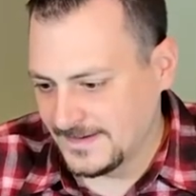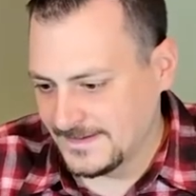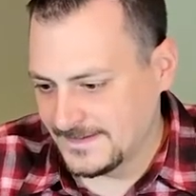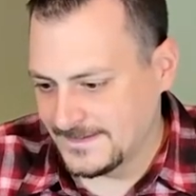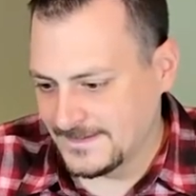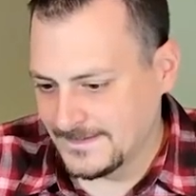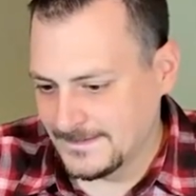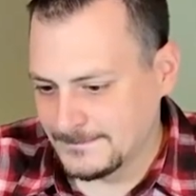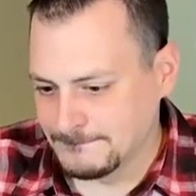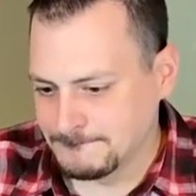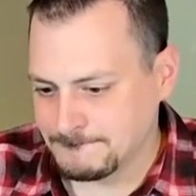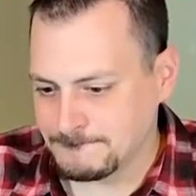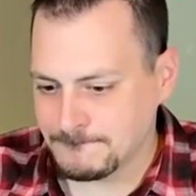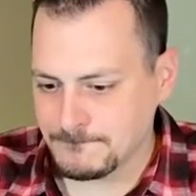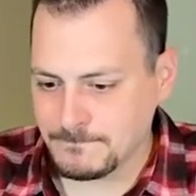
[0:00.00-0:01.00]

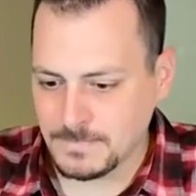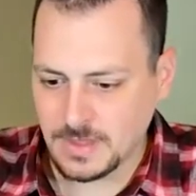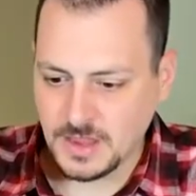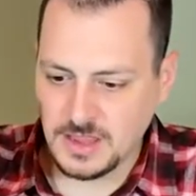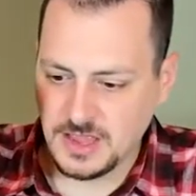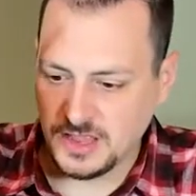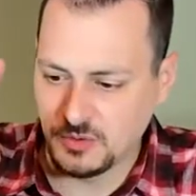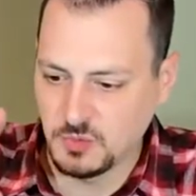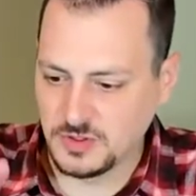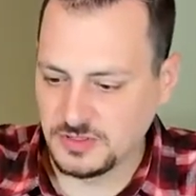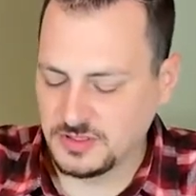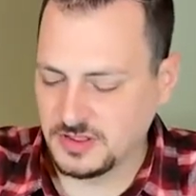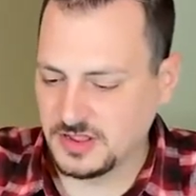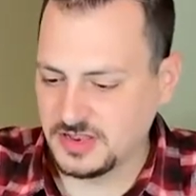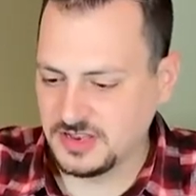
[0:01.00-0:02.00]
And one
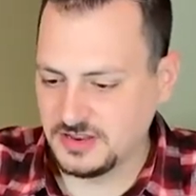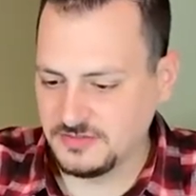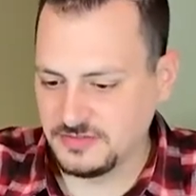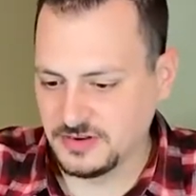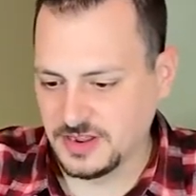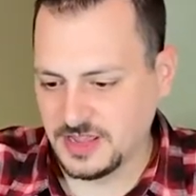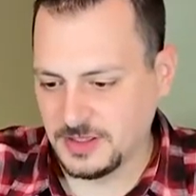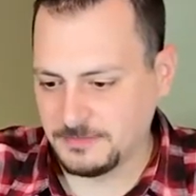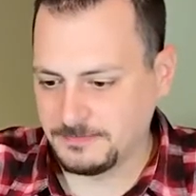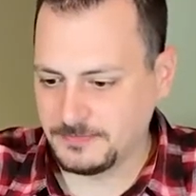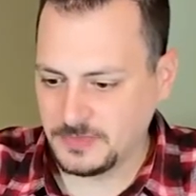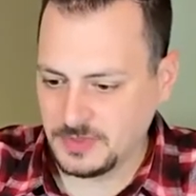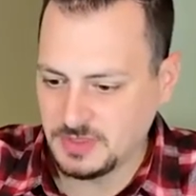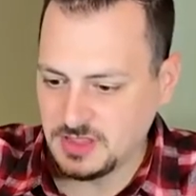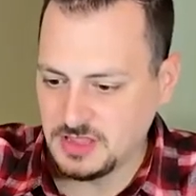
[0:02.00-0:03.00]
thing I did forget,
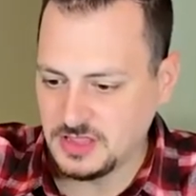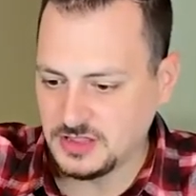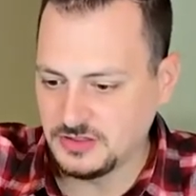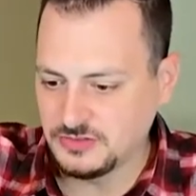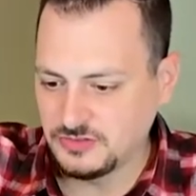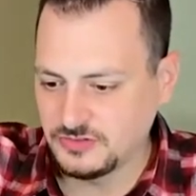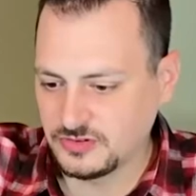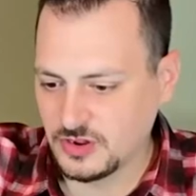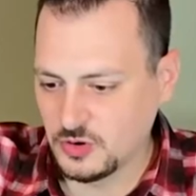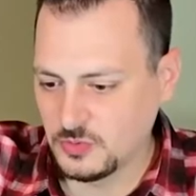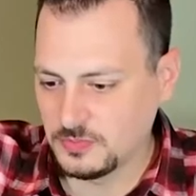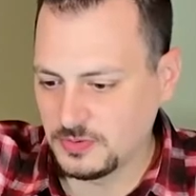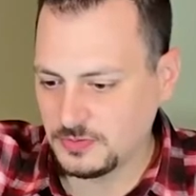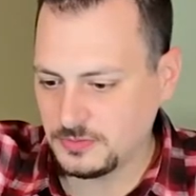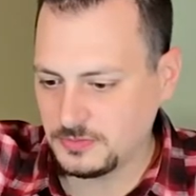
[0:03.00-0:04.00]
the
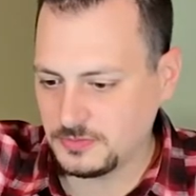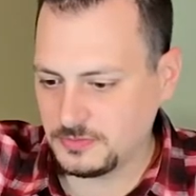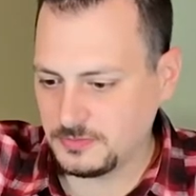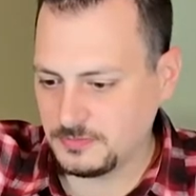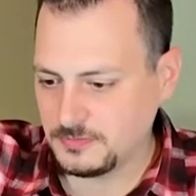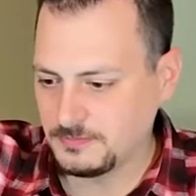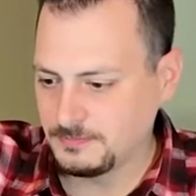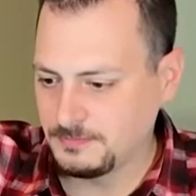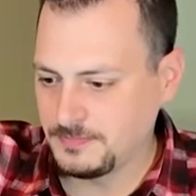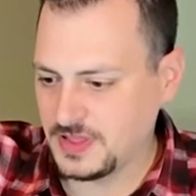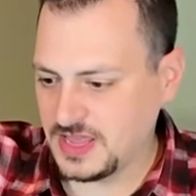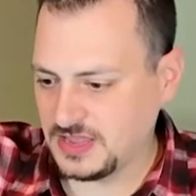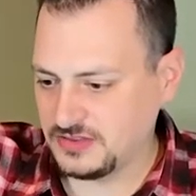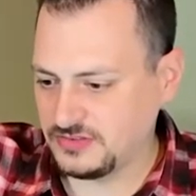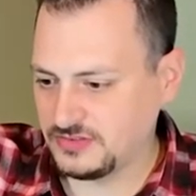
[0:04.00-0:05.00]
scope
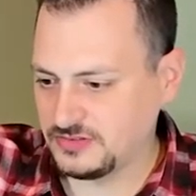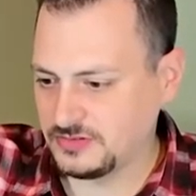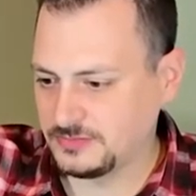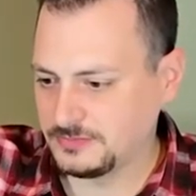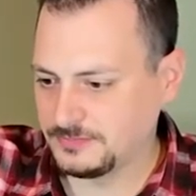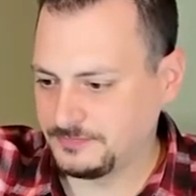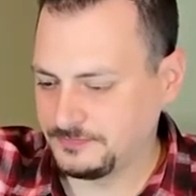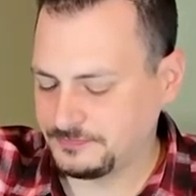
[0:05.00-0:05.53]
base